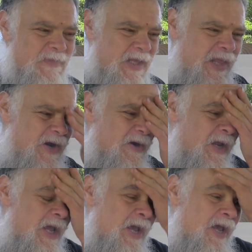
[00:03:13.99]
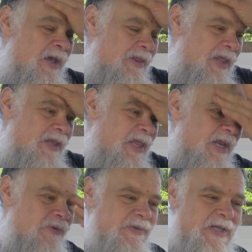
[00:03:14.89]
they
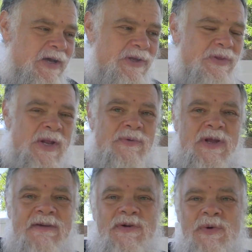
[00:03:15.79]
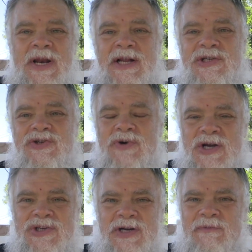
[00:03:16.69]
don't tell you, they don't give you any
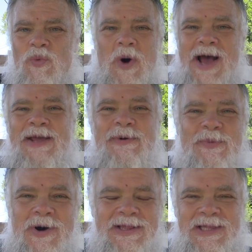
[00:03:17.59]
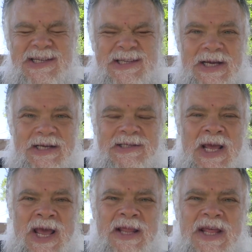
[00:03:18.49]
instruction of why you would want these things.
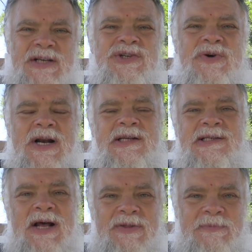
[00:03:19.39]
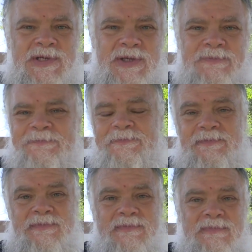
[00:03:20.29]
They just try to sell them to you.
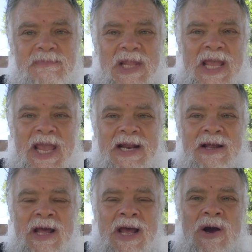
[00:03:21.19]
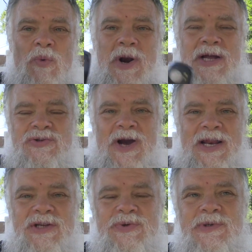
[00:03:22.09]
And what I
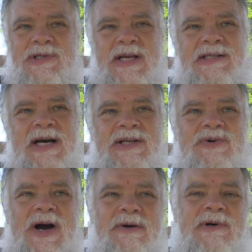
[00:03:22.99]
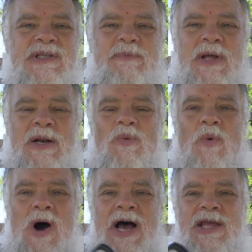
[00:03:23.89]
try to do is I try to
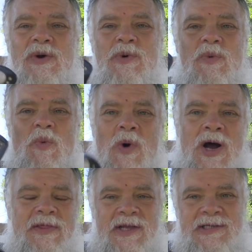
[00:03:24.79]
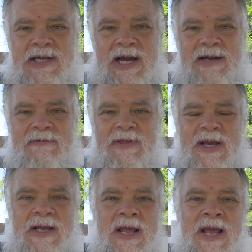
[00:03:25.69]
explain why you would want this kind of thing.